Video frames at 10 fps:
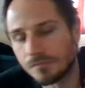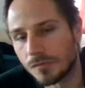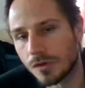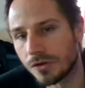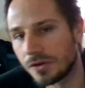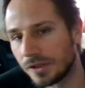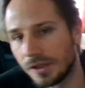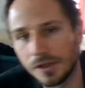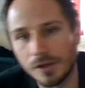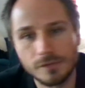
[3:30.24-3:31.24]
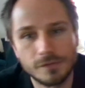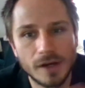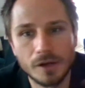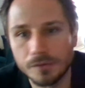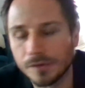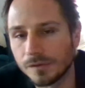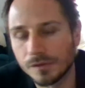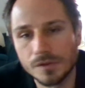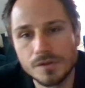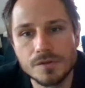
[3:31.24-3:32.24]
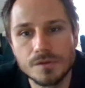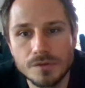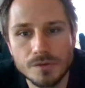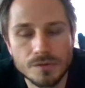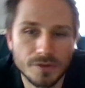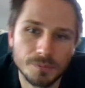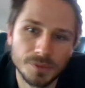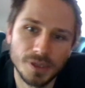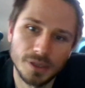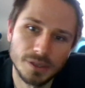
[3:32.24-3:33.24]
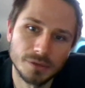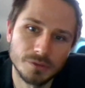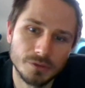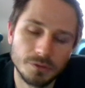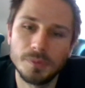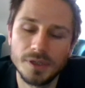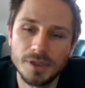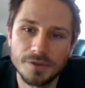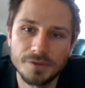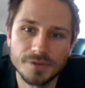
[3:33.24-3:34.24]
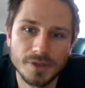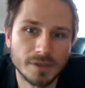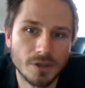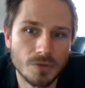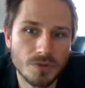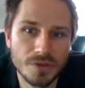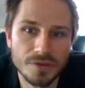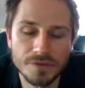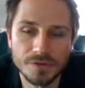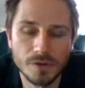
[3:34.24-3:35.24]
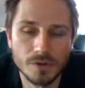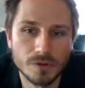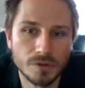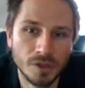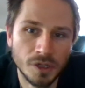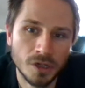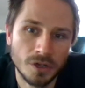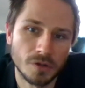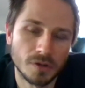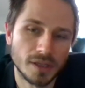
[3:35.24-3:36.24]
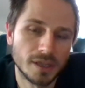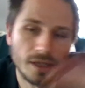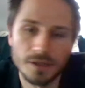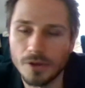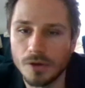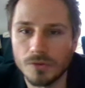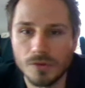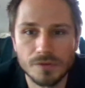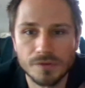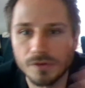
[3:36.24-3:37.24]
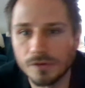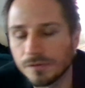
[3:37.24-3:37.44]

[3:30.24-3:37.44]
journey of Faust through something that could be his unconscious, or like an unconscious of